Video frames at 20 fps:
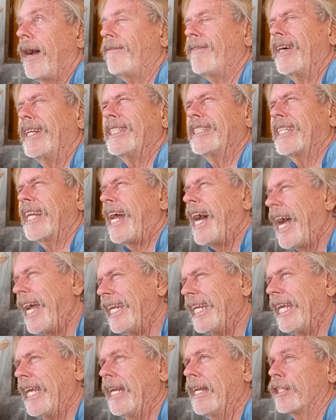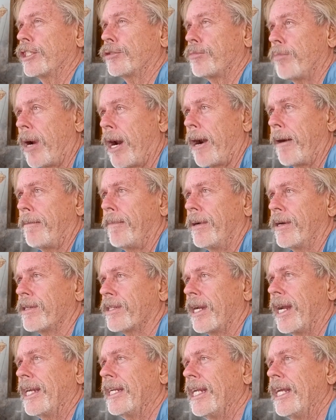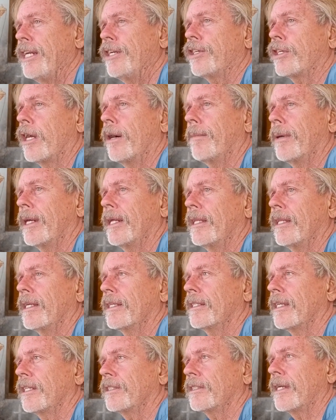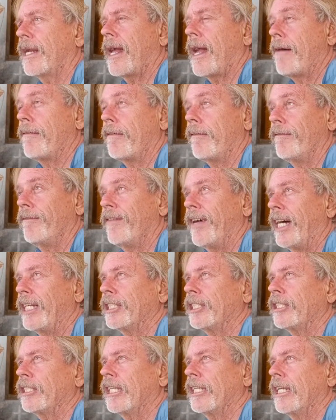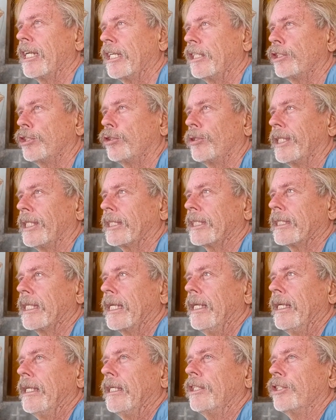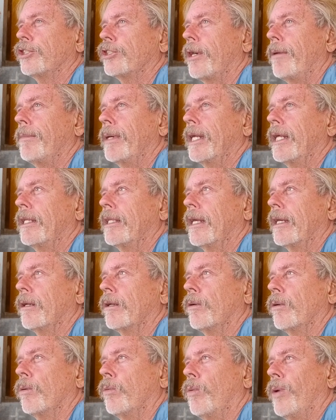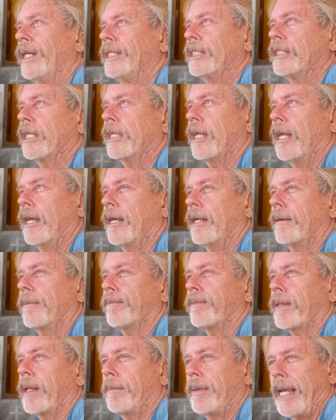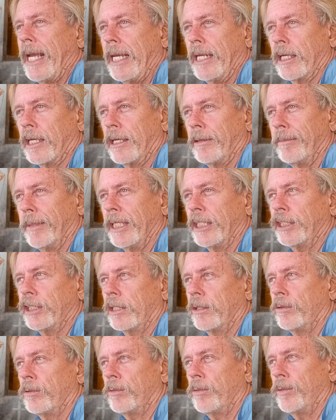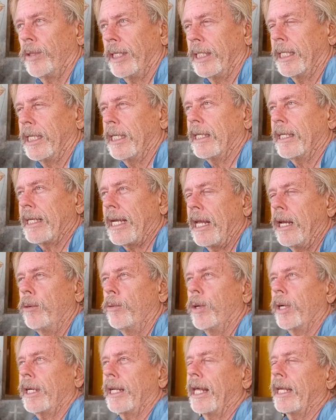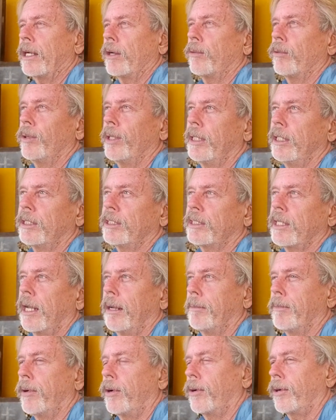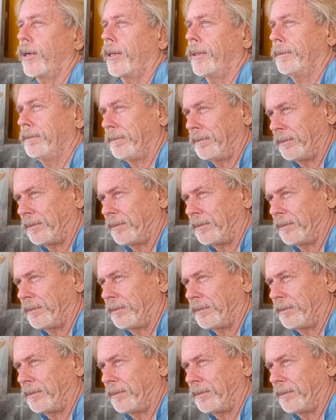I finally said, I need a smart person. I need somebody that doesn't have a vested interest, somebody that wants to get paid a commission, really, kind of work like a real estate broker.